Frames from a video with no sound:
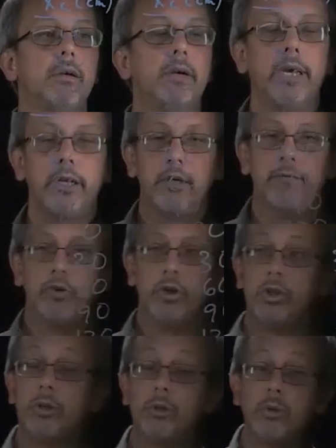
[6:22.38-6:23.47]
and convert
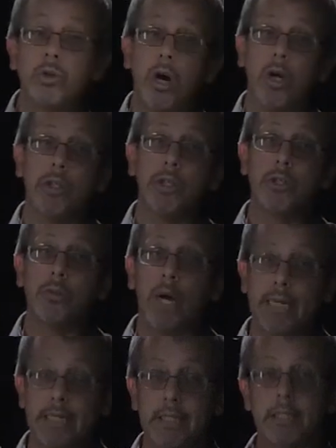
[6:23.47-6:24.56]
those all into
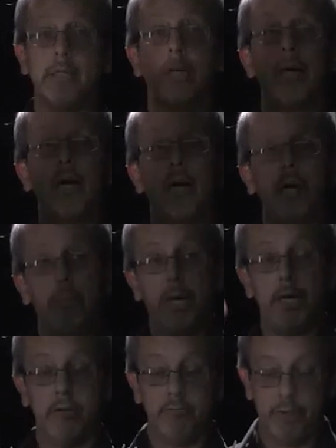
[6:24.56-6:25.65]
heights
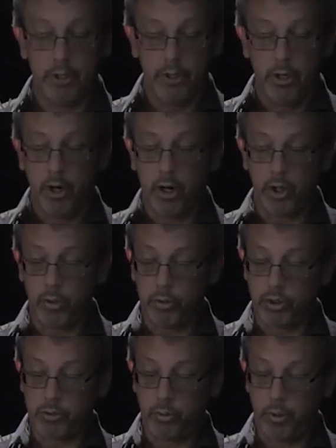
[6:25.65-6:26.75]
above our
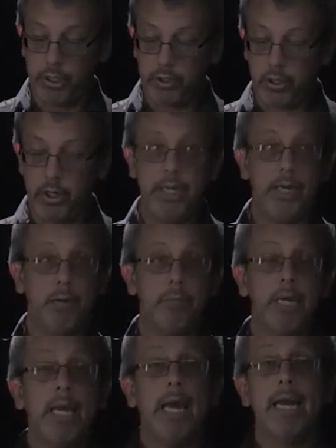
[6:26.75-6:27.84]
lowest point, our datum.
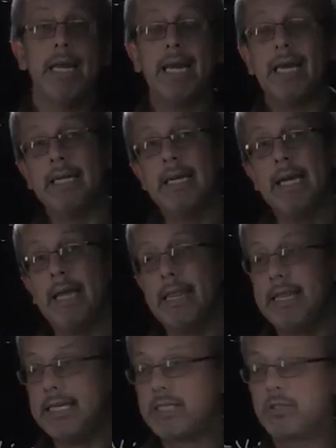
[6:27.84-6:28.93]
And again,
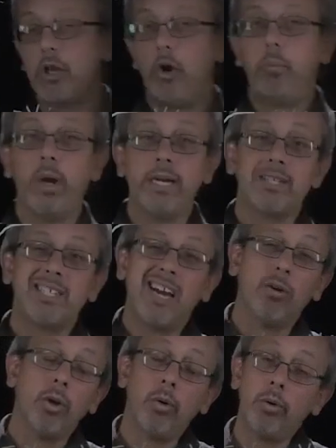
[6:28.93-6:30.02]
this low point is now
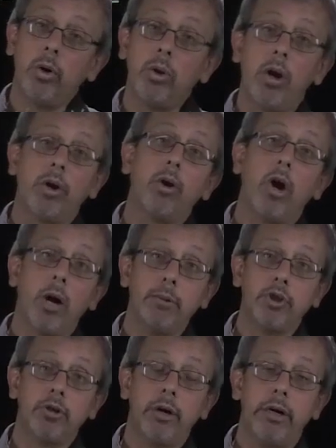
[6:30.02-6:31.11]
no longer
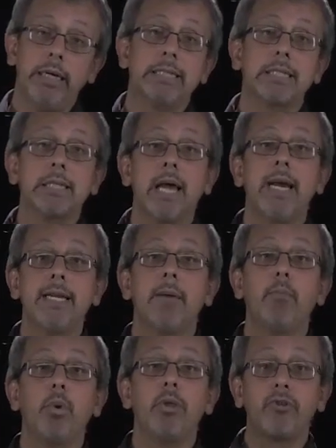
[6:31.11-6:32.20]
arbitrary. It's lined
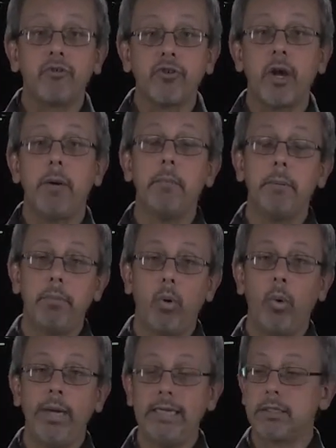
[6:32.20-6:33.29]
up with some
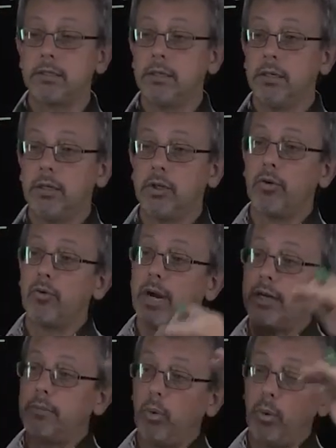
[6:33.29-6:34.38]
point,
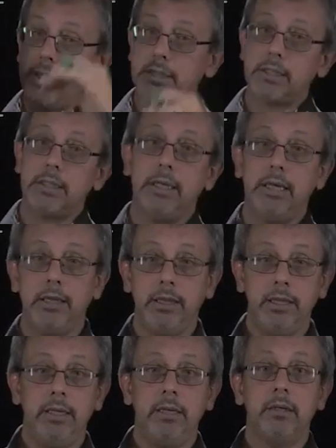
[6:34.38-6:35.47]
direct point in
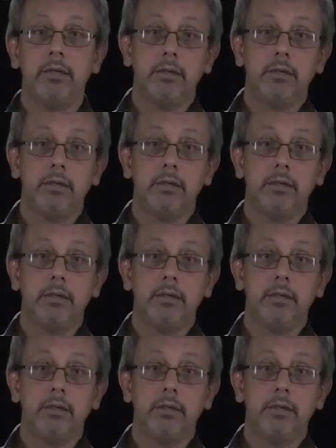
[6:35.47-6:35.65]
the,